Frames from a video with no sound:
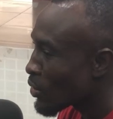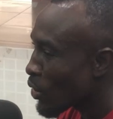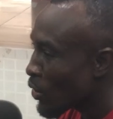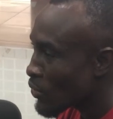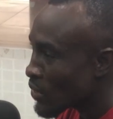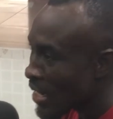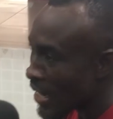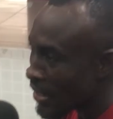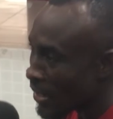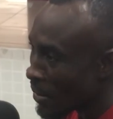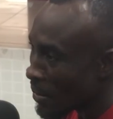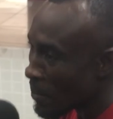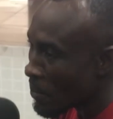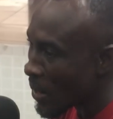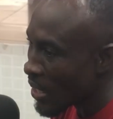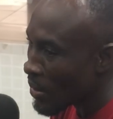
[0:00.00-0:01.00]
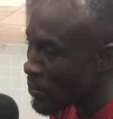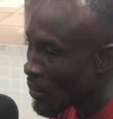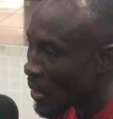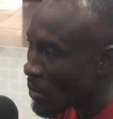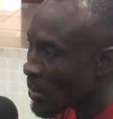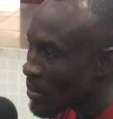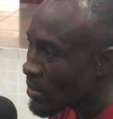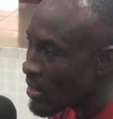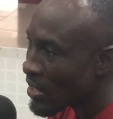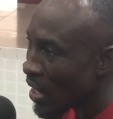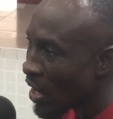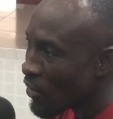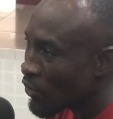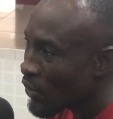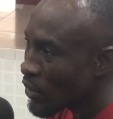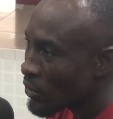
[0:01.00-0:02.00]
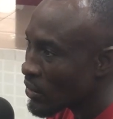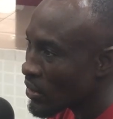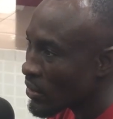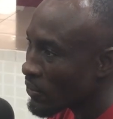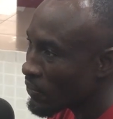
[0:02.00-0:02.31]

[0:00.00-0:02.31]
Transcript: loves Ghana, but the problem is our field.